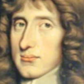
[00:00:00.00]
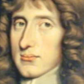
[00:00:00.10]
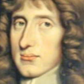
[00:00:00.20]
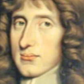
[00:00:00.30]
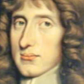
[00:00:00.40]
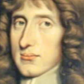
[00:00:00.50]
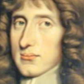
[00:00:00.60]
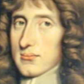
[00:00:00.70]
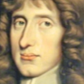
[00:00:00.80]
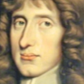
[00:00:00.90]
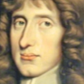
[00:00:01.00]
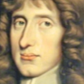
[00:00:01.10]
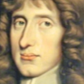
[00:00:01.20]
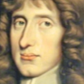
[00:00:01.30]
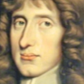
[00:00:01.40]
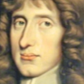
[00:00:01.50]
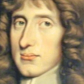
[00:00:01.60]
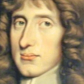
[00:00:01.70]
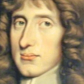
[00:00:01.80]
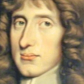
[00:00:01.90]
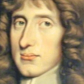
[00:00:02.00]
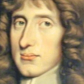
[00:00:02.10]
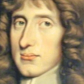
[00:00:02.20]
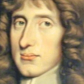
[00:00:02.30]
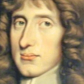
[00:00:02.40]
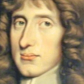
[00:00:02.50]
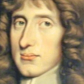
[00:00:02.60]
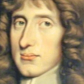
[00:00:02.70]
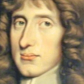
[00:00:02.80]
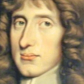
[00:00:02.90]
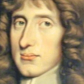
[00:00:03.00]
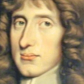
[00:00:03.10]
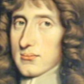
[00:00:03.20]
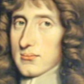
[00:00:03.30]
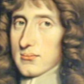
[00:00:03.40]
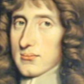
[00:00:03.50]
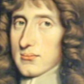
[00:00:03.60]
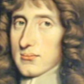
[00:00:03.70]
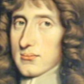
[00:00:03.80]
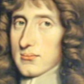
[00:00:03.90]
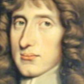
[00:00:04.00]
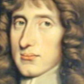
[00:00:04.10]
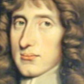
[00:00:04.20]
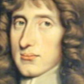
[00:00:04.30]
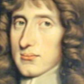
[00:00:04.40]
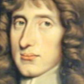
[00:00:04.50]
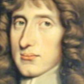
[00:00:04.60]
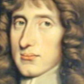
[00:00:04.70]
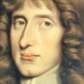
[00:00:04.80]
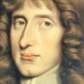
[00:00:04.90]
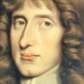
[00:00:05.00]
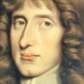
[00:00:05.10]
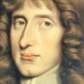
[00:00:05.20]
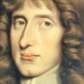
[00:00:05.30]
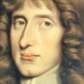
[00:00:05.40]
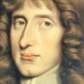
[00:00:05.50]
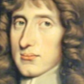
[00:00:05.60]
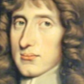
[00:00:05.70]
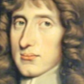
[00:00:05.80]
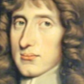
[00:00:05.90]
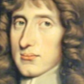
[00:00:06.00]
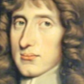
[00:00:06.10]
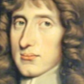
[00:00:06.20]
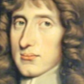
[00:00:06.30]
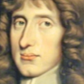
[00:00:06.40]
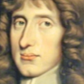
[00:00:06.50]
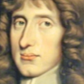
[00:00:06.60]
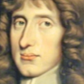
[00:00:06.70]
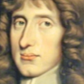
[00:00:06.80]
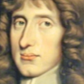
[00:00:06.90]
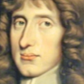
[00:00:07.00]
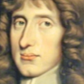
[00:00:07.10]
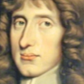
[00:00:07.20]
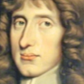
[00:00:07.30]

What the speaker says: This is a still picture; no speech is visible.